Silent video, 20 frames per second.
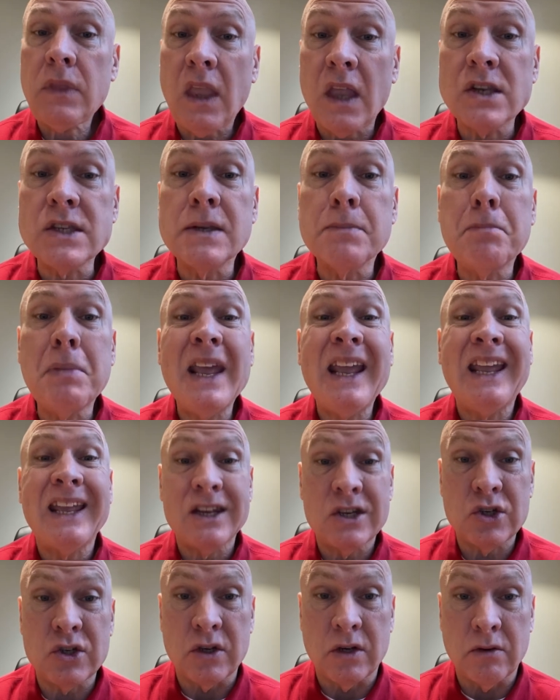It's a big
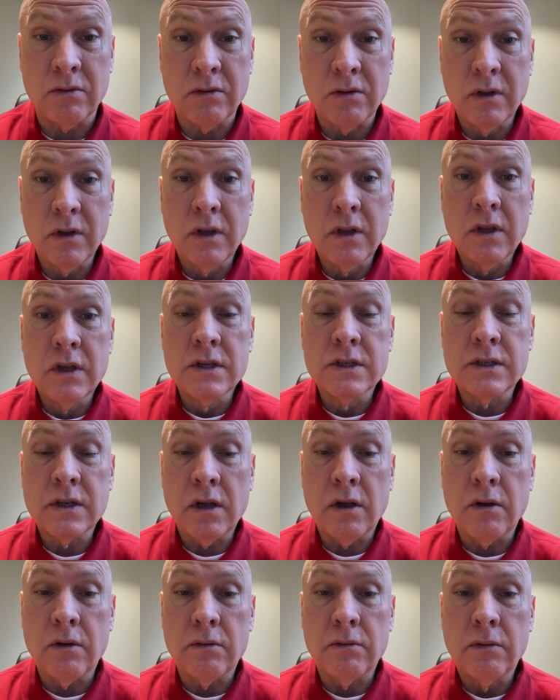issue.
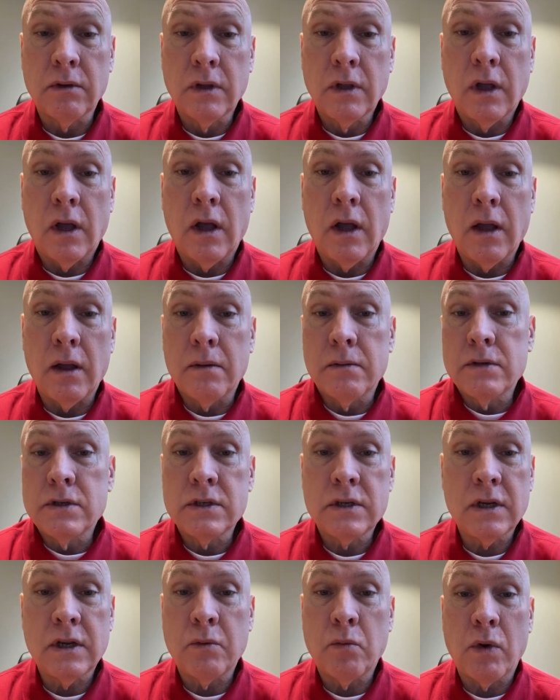So
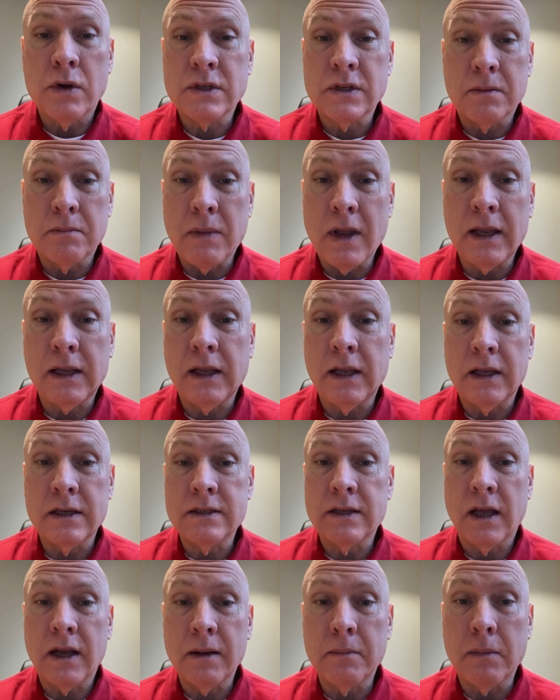she wasn't making a
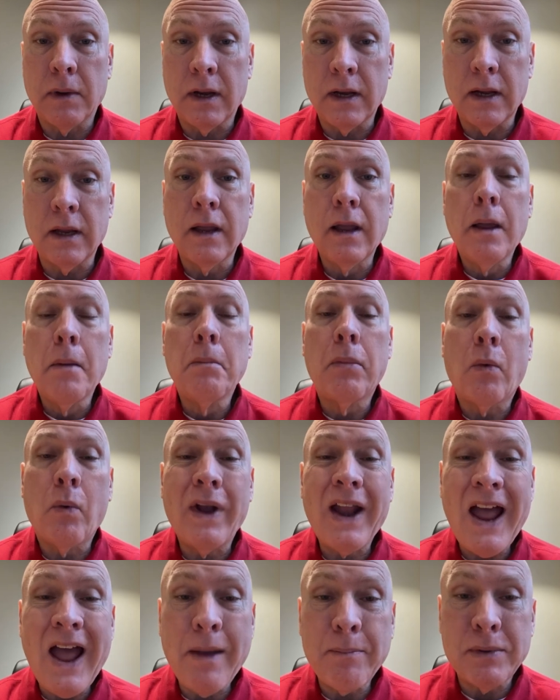ton of money, but what
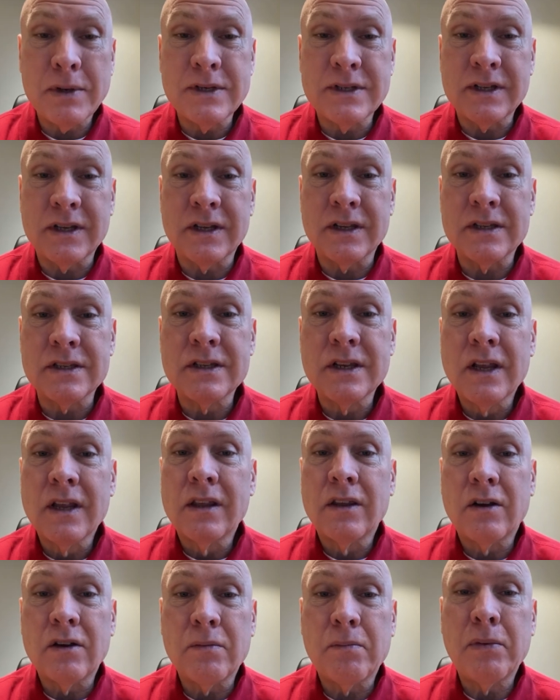happens is
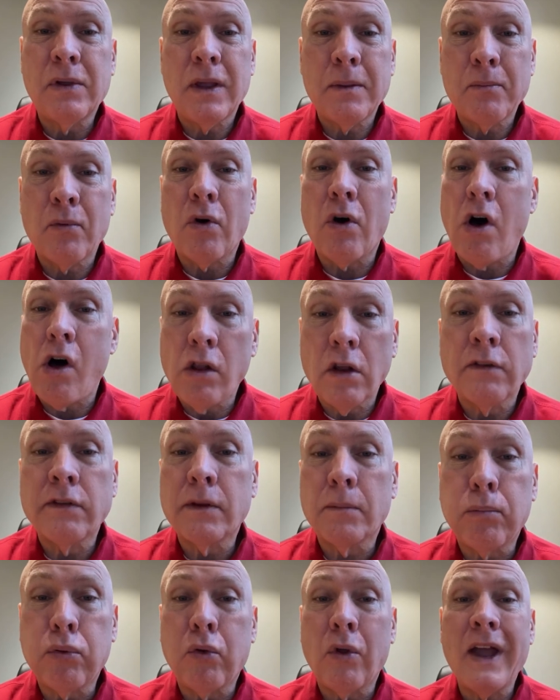there are people all over the
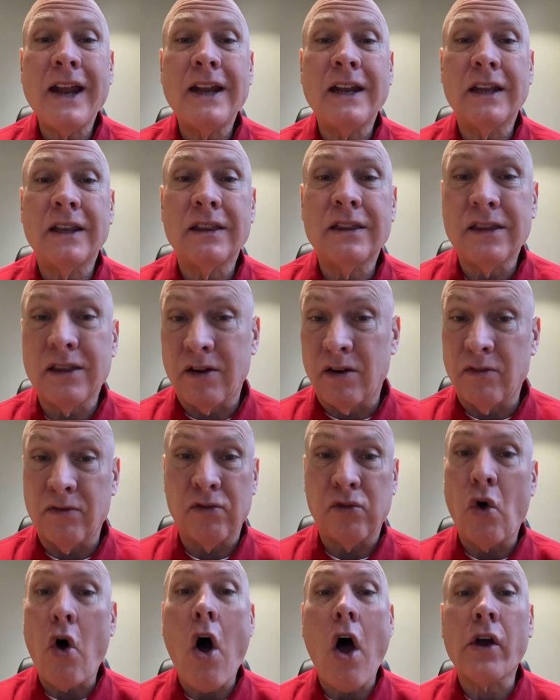planet that are
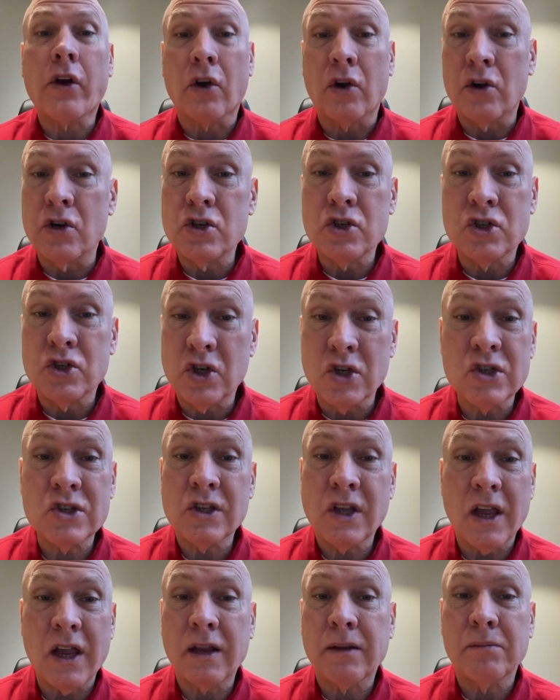vloggers just
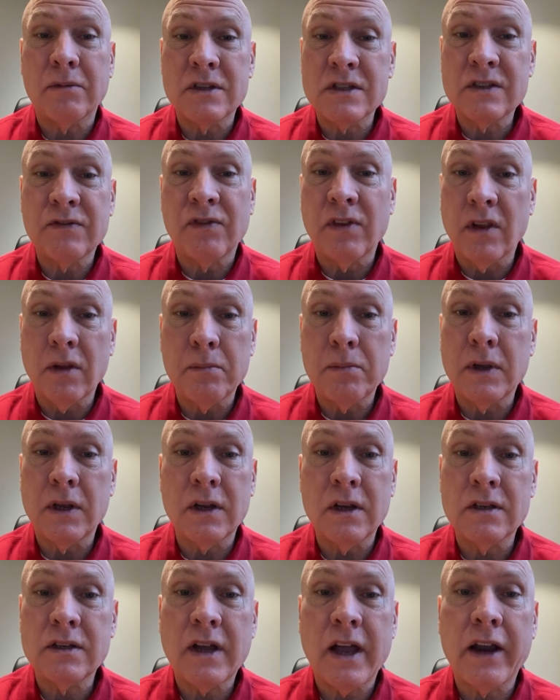like Miss
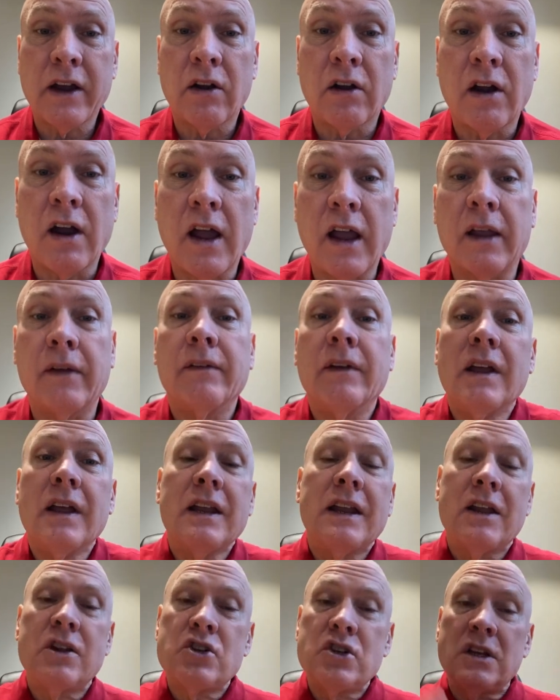Filipina Tiger.
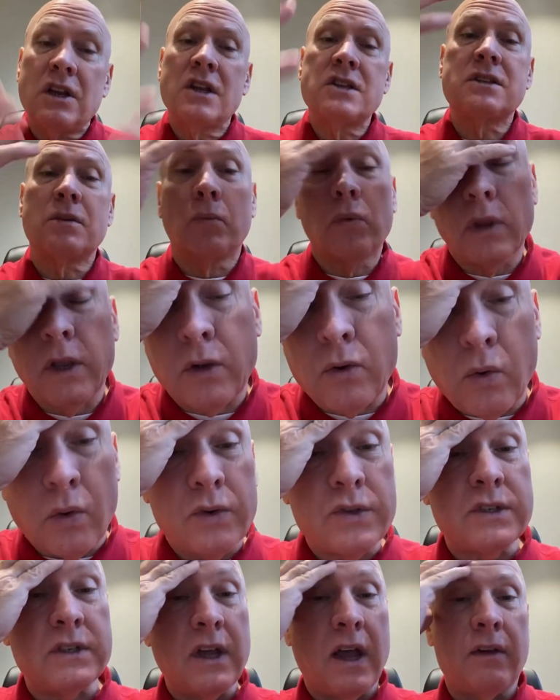Now she does some really cool
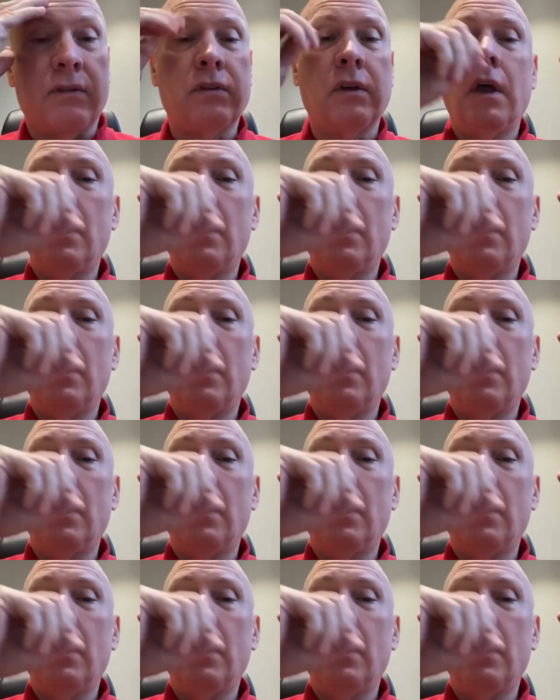stuff.